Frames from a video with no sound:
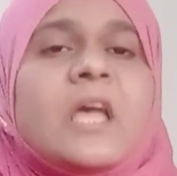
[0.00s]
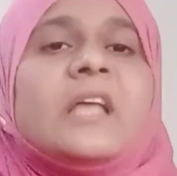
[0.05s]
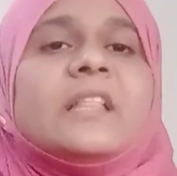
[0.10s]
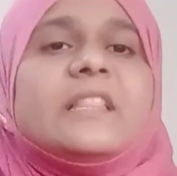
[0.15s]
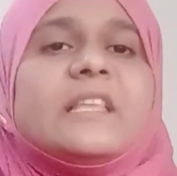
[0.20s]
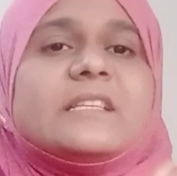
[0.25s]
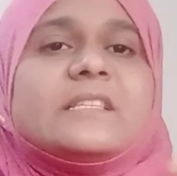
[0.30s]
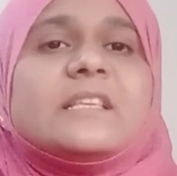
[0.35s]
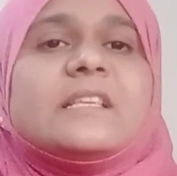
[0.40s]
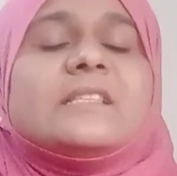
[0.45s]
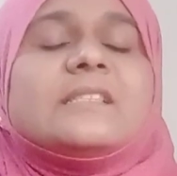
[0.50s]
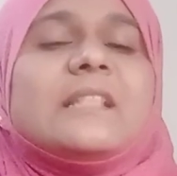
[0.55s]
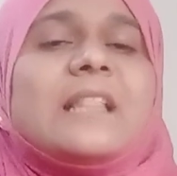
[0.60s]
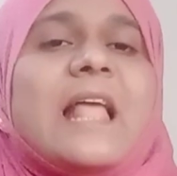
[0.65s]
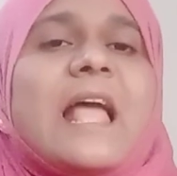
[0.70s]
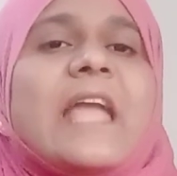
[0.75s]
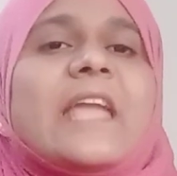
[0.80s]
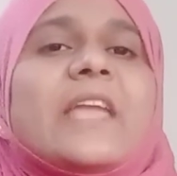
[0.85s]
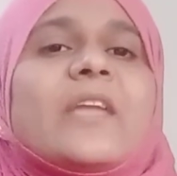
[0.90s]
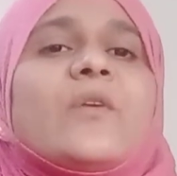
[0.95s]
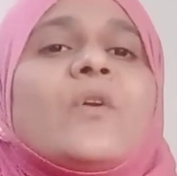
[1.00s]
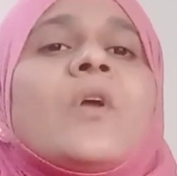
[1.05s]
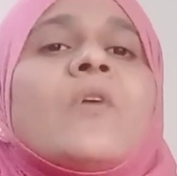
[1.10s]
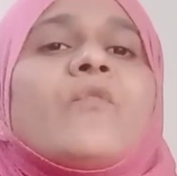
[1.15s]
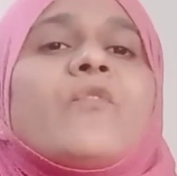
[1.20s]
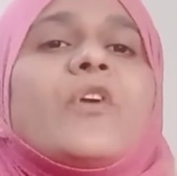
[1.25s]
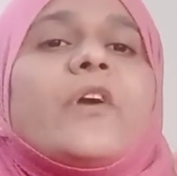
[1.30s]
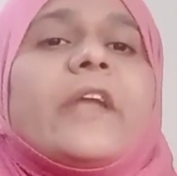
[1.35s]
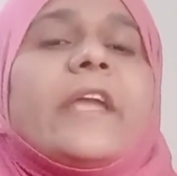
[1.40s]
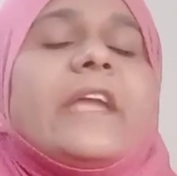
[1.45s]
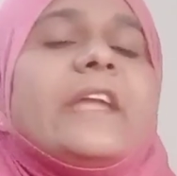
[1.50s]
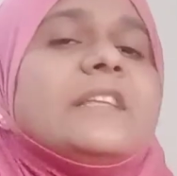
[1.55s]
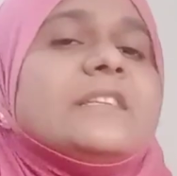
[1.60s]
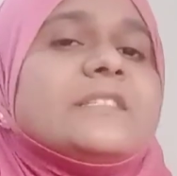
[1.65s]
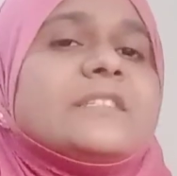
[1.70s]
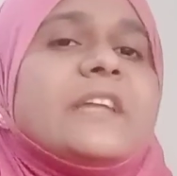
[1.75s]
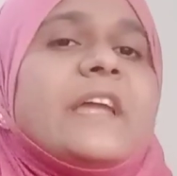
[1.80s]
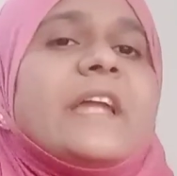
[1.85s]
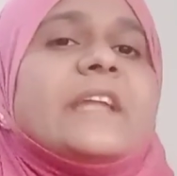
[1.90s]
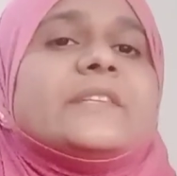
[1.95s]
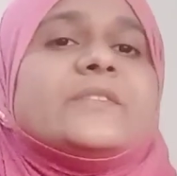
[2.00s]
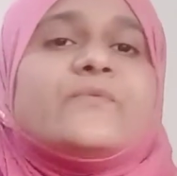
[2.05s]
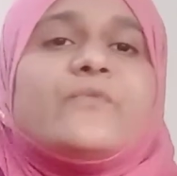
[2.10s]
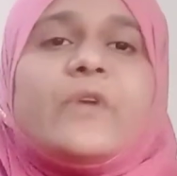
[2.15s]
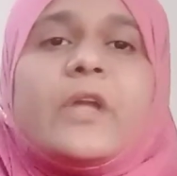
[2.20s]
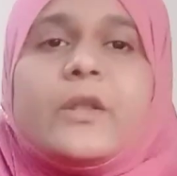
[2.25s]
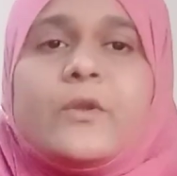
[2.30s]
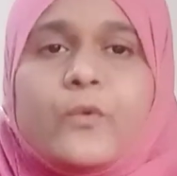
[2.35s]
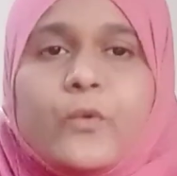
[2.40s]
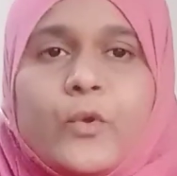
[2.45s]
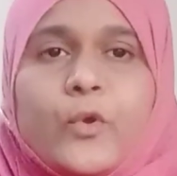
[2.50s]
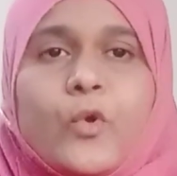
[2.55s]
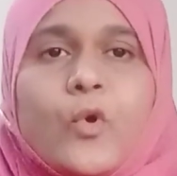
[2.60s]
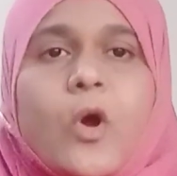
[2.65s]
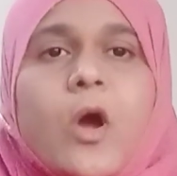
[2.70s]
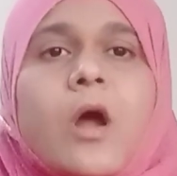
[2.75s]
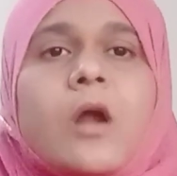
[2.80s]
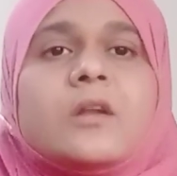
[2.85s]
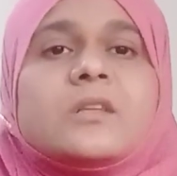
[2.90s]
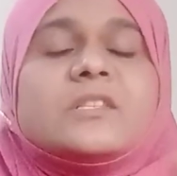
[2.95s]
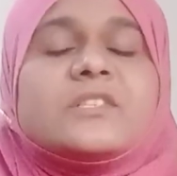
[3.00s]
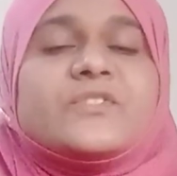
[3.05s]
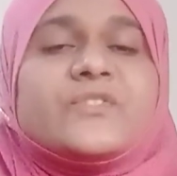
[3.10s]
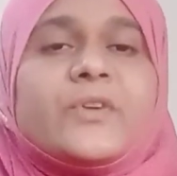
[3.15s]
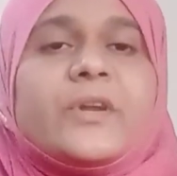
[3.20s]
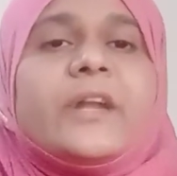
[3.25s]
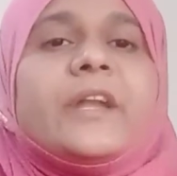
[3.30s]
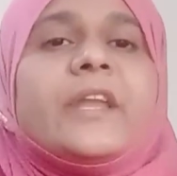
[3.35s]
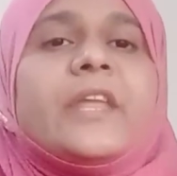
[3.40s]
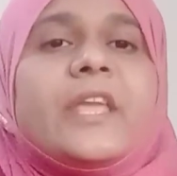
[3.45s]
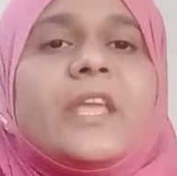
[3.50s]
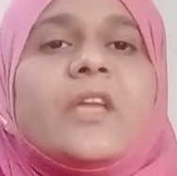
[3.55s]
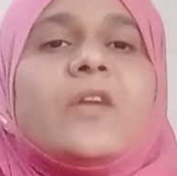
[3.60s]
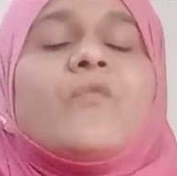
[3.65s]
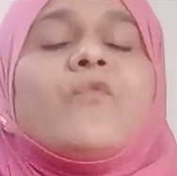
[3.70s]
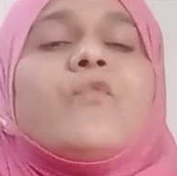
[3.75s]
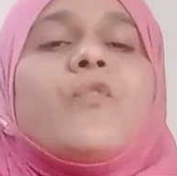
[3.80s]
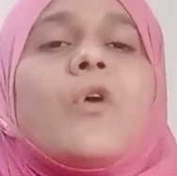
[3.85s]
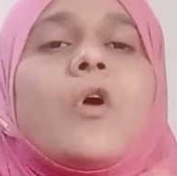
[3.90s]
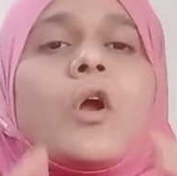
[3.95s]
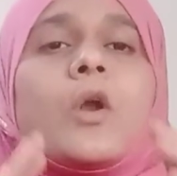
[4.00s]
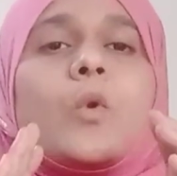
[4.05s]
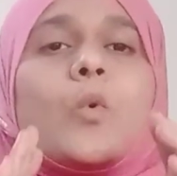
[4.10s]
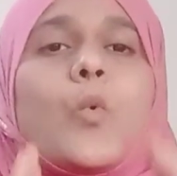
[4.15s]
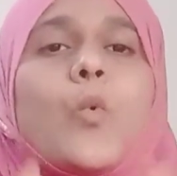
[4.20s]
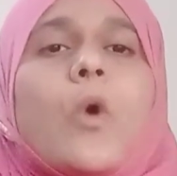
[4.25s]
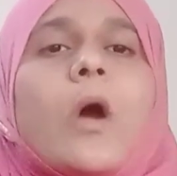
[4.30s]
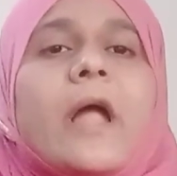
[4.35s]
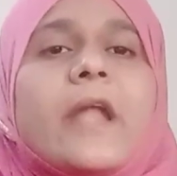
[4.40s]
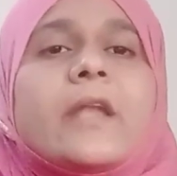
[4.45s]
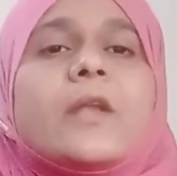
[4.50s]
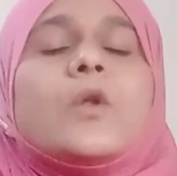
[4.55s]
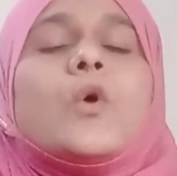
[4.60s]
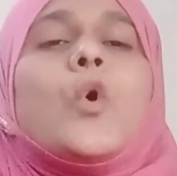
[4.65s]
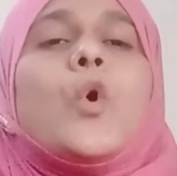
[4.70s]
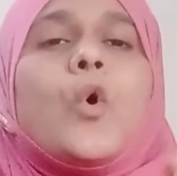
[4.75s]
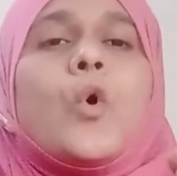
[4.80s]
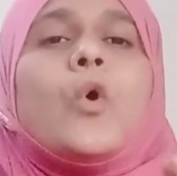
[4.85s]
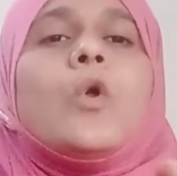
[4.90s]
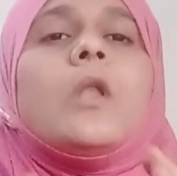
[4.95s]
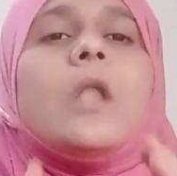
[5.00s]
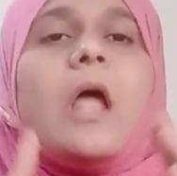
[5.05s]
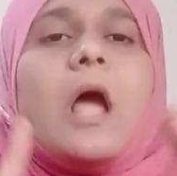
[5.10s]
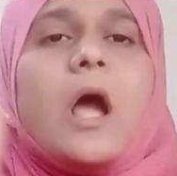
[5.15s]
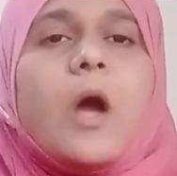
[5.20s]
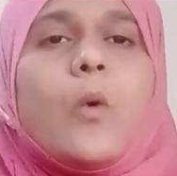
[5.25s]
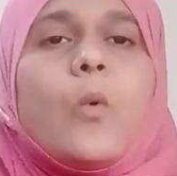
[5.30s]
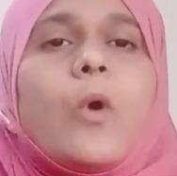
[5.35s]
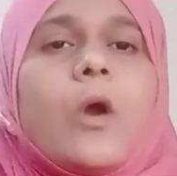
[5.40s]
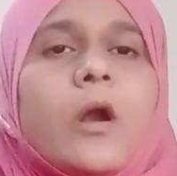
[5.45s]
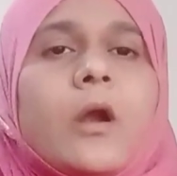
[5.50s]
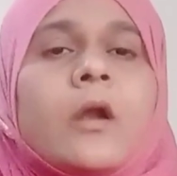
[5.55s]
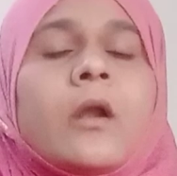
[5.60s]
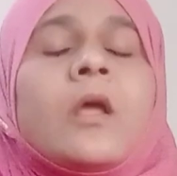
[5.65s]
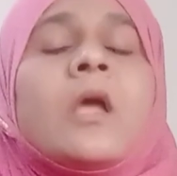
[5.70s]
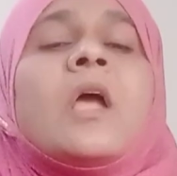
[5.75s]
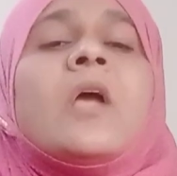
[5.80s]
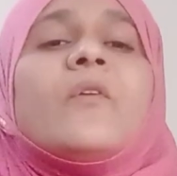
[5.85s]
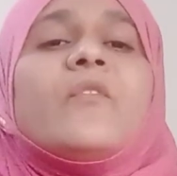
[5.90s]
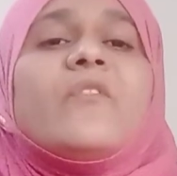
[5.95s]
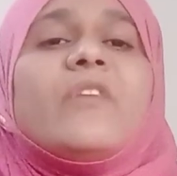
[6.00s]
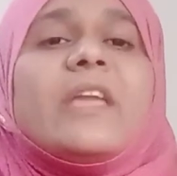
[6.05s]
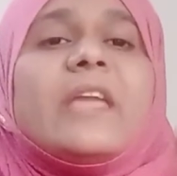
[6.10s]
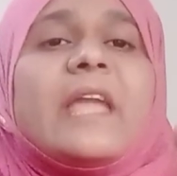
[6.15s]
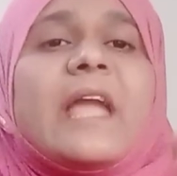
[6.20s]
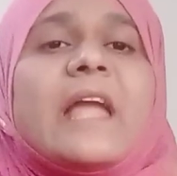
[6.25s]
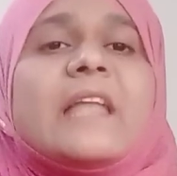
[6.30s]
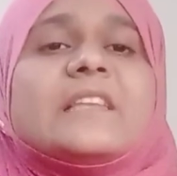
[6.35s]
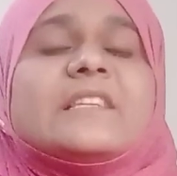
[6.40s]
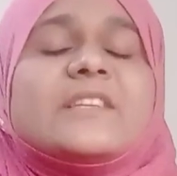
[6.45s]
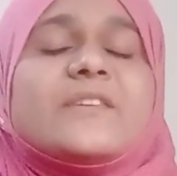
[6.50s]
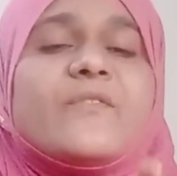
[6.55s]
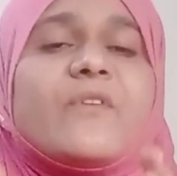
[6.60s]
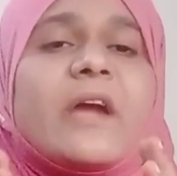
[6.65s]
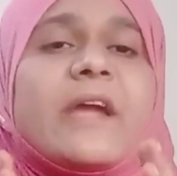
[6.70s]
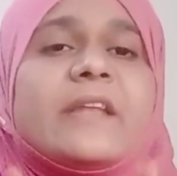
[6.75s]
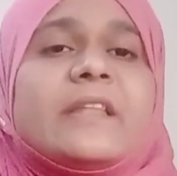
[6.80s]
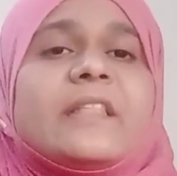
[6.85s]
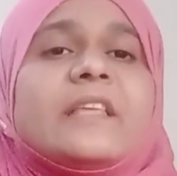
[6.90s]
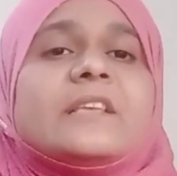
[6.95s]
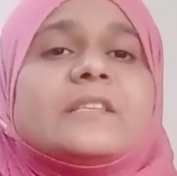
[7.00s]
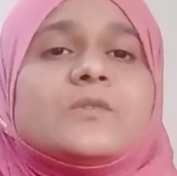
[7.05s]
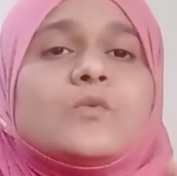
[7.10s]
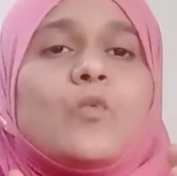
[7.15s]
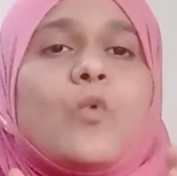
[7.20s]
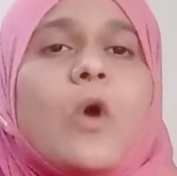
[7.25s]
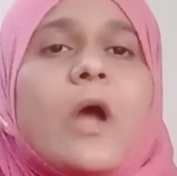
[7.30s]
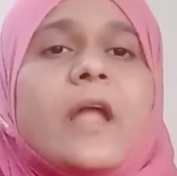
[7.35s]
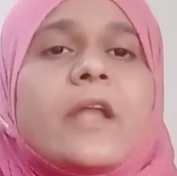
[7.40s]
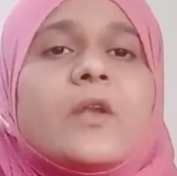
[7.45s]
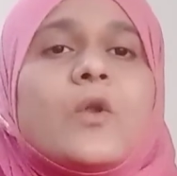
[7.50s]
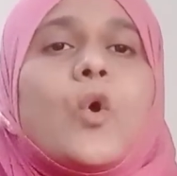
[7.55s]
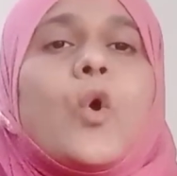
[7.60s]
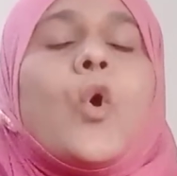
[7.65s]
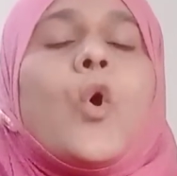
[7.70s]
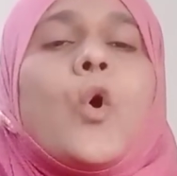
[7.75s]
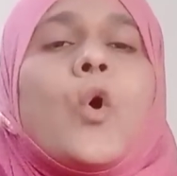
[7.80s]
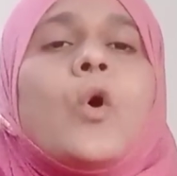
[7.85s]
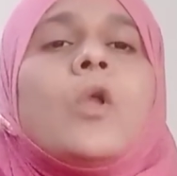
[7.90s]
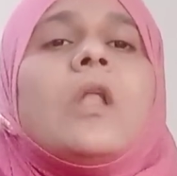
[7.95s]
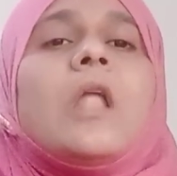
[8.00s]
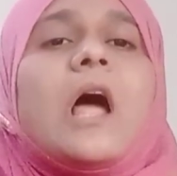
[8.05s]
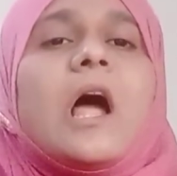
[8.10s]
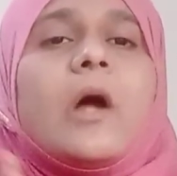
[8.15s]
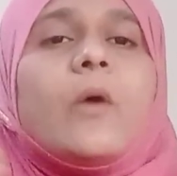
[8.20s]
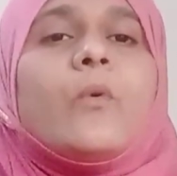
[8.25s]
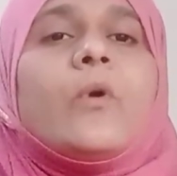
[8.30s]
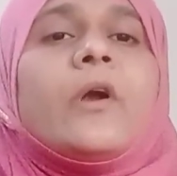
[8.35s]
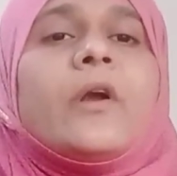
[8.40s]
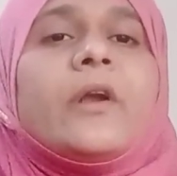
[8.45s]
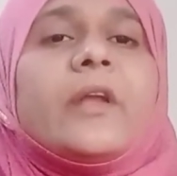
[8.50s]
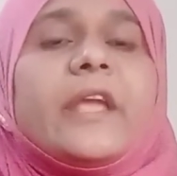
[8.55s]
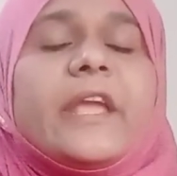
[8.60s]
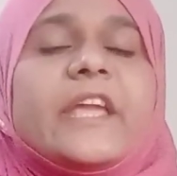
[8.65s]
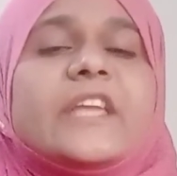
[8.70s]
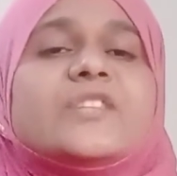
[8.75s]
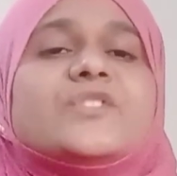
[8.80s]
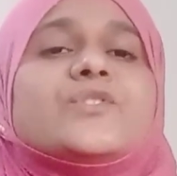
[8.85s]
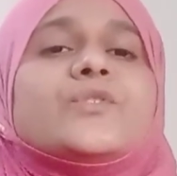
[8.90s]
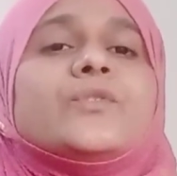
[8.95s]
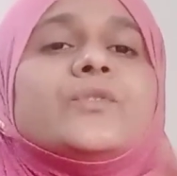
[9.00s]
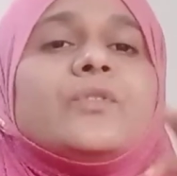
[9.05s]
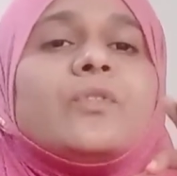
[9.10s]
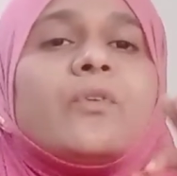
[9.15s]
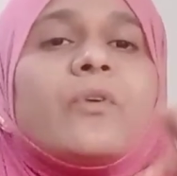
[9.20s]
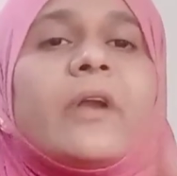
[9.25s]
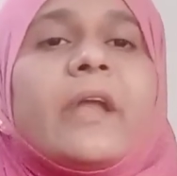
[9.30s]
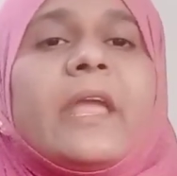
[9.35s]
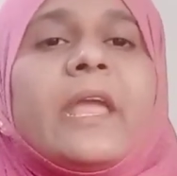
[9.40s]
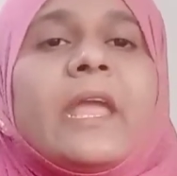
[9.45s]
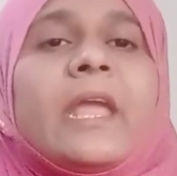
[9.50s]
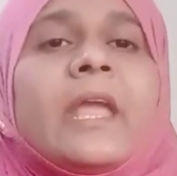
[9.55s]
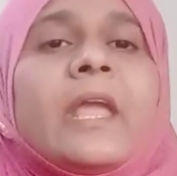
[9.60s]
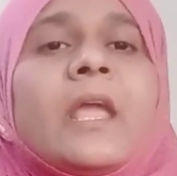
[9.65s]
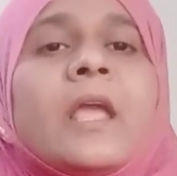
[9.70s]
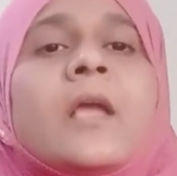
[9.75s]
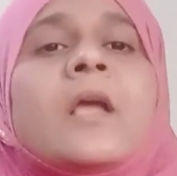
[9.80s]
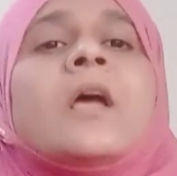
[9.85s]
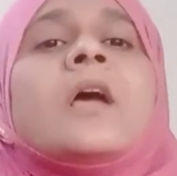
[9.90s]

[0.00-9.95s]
This is like, for instance, when you are studying for 1 whole hour, we can divide this 1 whole hour into three